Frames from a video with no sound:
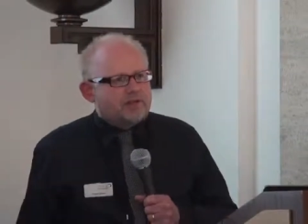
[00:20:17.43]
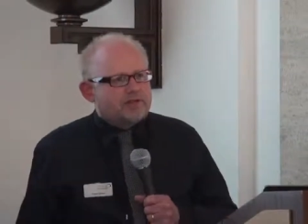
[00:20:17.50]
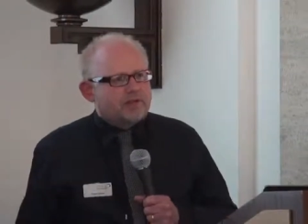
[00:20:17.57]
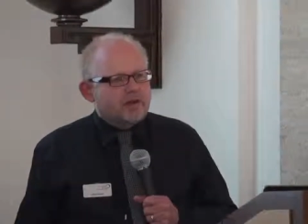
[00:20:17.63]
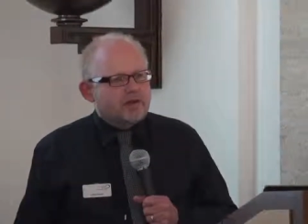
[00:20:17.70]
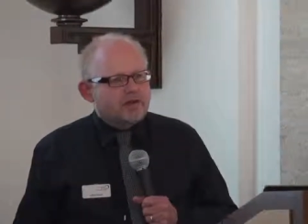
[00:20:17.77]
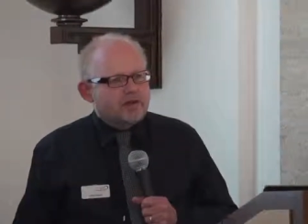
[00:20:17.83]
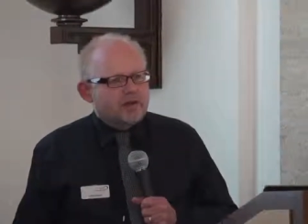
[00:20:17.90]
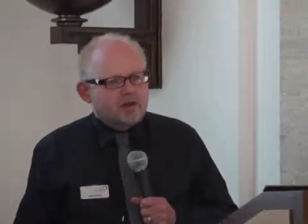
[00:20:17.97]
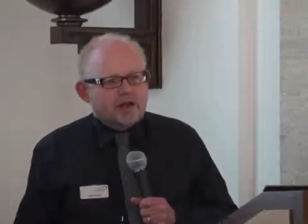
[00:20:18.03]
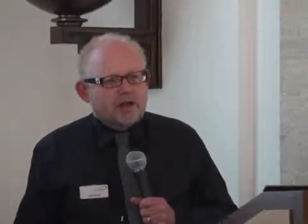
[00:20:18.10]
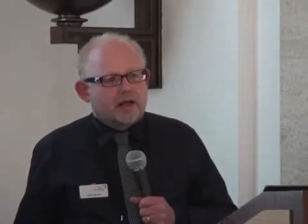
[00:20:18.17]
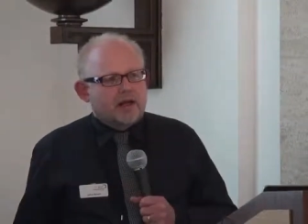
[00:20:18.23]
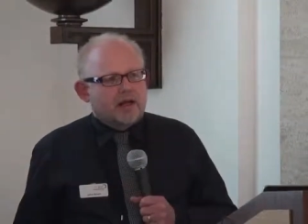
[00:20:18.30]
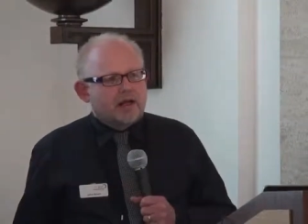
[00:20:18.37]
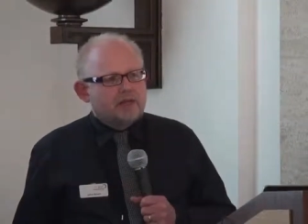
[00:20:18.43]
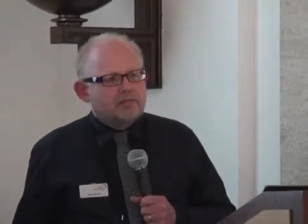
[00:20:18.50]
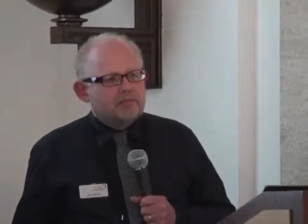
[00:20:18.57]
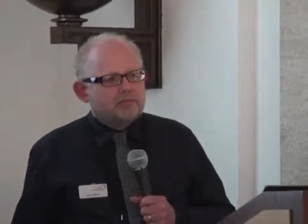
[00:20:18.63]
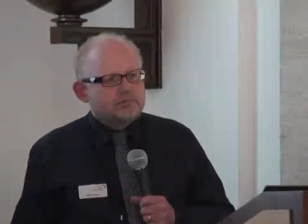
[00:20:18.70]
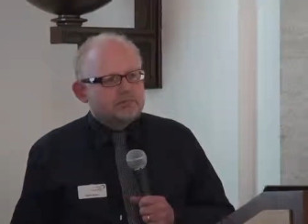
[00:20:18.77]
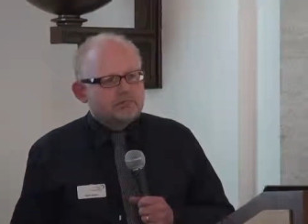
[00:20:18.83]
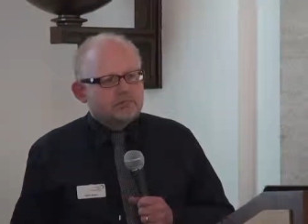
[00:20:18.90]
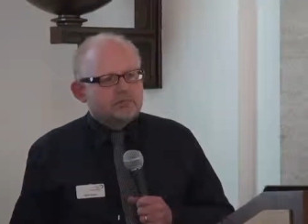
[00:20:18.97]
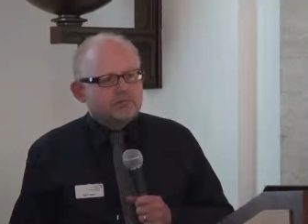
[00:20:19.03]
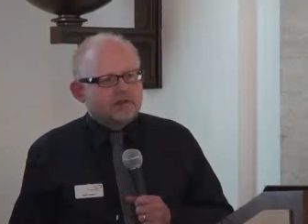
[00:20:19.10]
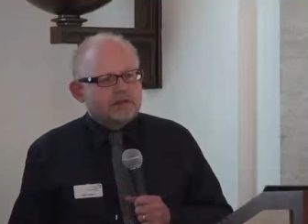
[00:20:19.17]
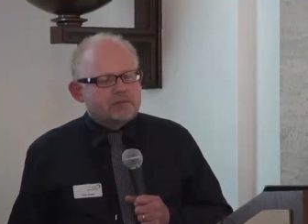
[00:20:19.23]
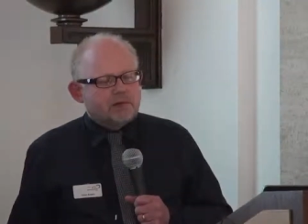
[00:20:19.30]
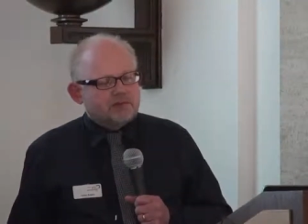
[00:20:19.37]
So, thank you
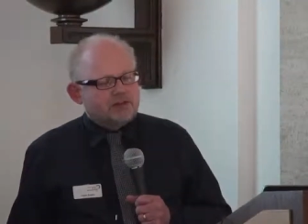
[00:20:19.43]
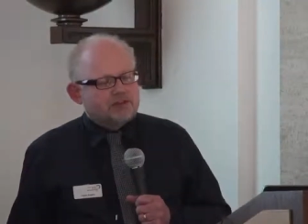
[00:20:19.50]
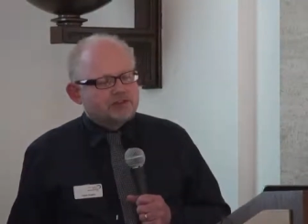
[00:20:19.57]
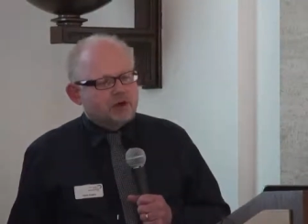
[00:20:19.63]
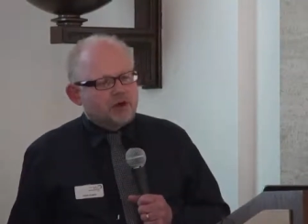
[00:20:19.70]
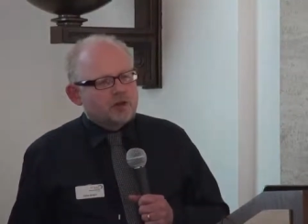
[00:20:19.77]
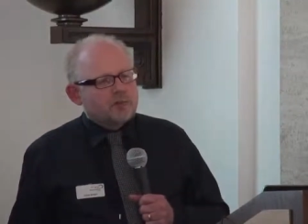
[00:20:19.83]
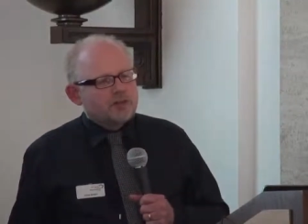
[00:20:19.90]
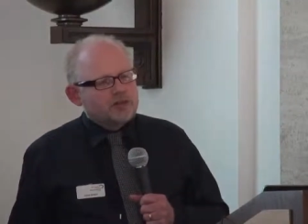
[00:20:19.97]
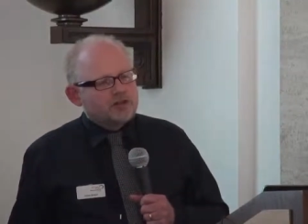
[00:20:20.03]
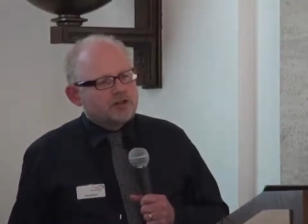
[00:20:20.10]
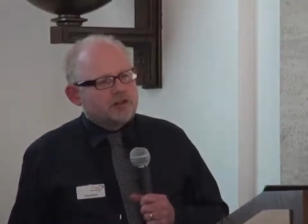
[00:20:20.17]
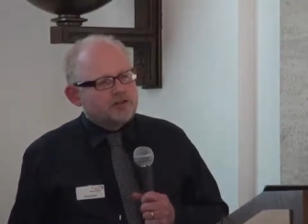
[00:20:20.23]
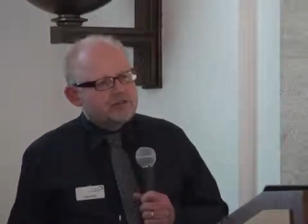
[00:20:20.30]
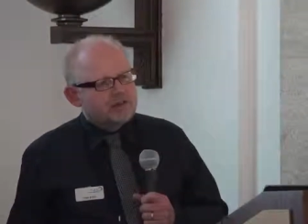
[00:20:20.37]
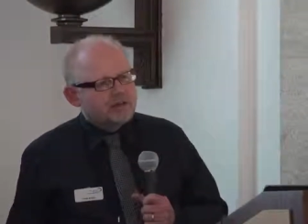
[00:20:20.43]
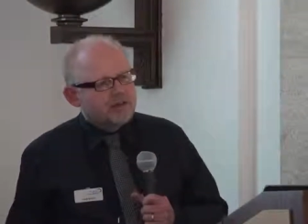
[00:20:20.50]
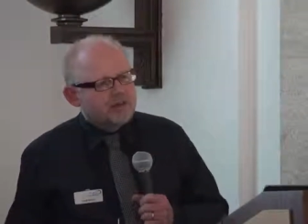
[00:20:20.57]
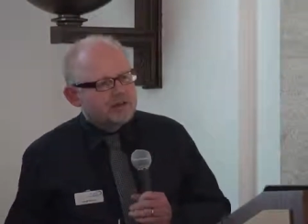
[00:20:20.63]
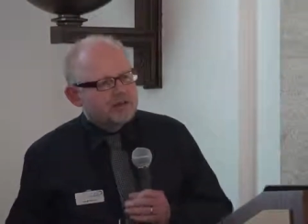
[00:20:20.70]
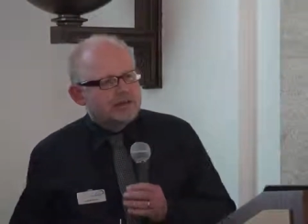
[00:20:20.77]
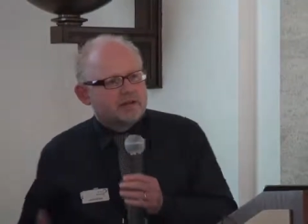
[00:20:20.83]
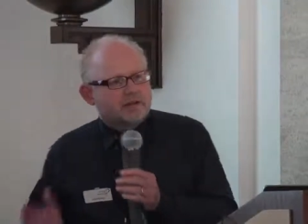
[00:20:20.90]
very much. Let's show our appreciation again.